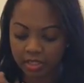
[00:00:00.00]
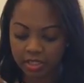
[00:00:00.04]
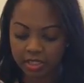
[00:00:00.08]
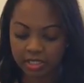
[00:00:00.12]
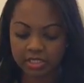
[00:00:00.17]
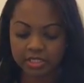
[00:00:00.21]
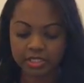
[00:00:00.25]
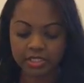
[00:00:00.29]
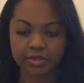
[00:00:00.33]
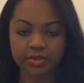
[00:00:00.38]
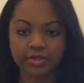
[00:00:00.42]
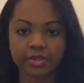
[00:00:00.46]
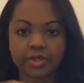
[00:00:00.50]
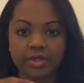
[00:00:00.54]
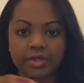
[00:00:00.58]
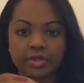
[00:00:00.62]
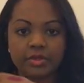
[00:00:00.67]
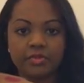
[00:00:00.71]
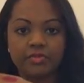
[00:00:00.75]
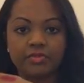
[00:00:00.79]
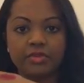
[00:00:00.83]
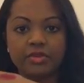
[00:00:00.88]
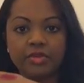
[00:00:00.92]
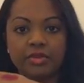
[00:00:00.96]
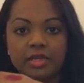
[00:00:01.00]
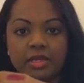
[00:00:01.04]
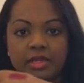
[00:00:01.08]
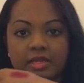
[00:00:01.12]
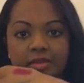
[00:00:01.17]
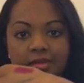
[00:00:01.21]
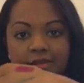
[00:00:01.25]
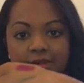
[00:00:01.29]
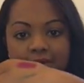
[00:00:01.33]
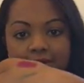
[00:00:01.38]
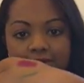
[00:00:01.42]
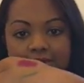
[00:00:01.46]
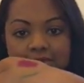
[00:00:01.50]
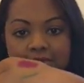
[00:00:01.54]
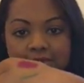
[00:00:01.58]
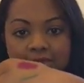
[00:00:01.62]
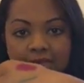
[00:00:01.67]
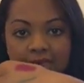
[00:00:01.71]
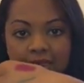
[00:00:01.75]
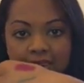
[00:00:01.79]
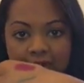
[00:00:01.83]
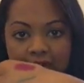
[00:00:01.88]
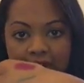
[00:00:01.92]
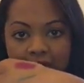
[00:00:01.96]
I don't know if you can
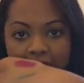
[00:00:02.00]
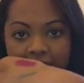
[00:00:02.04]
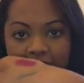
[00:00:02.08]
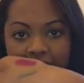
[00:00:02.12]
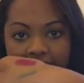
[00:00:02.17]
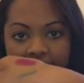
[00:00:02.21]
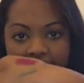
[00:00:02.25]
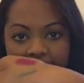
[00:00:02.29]
see that on